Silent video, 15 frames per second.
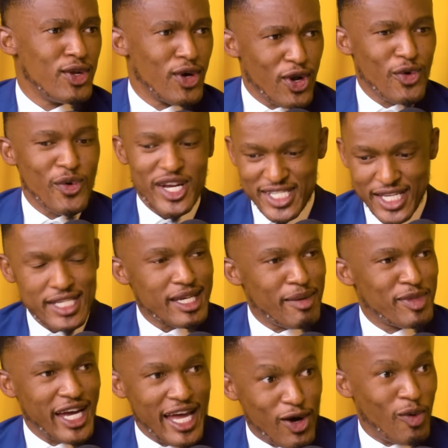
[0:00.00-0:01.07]
No. When I start
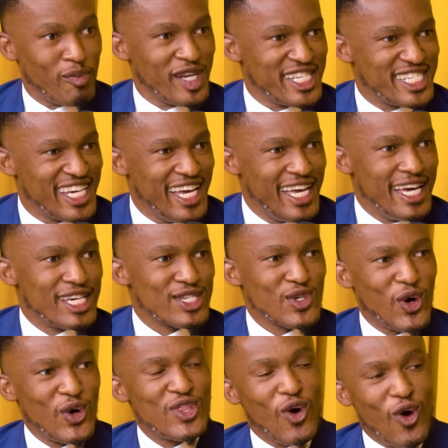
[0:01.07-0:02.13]
something, I complete. Yeah.
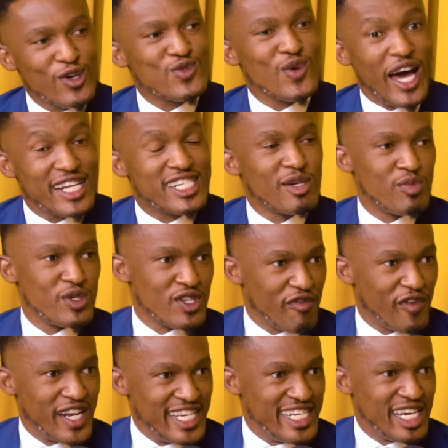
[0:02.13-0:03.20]
So those were attributes
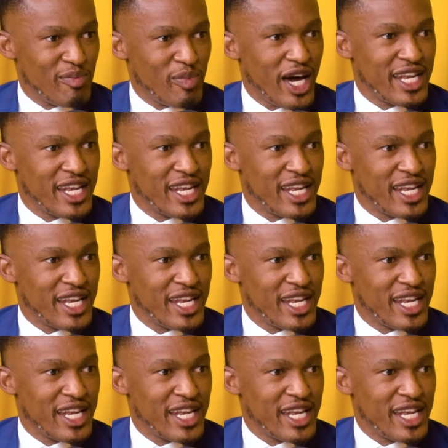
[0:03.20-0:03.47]
of a leader.